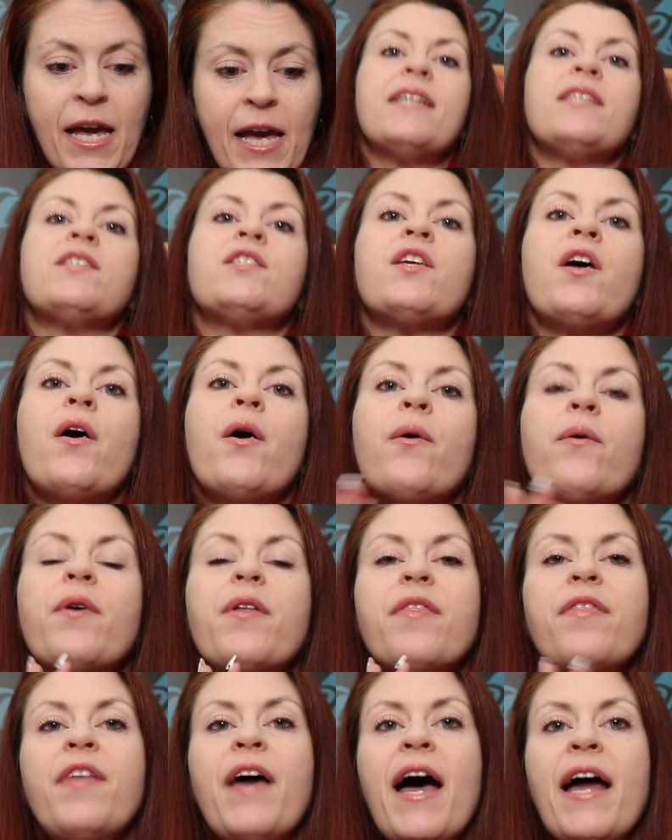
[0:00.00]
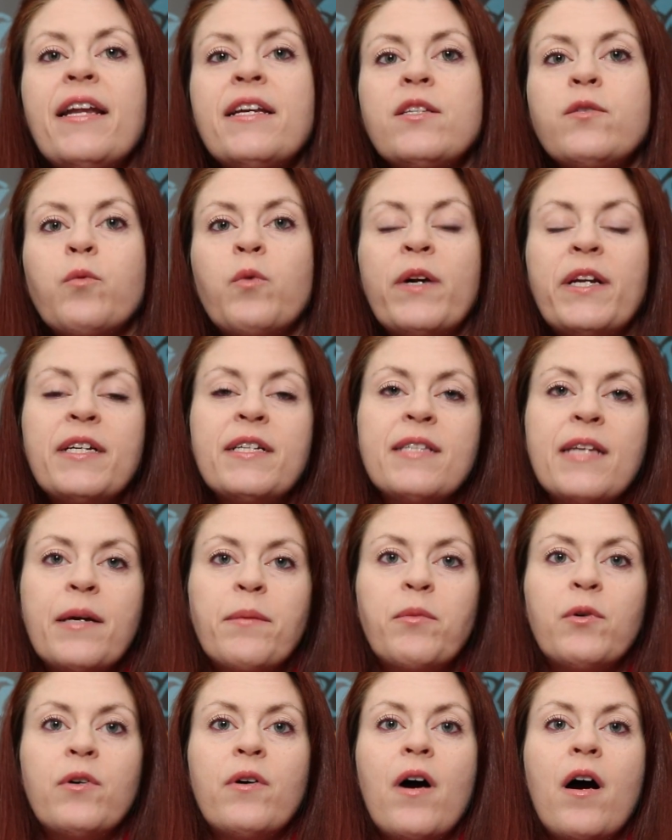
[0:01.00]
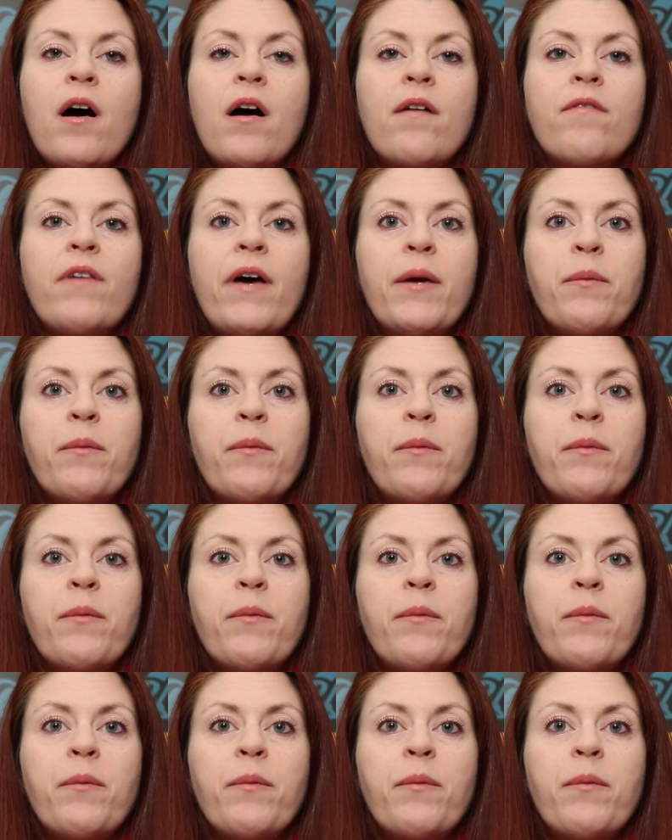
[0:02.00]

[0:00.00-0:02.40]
And so that is one example of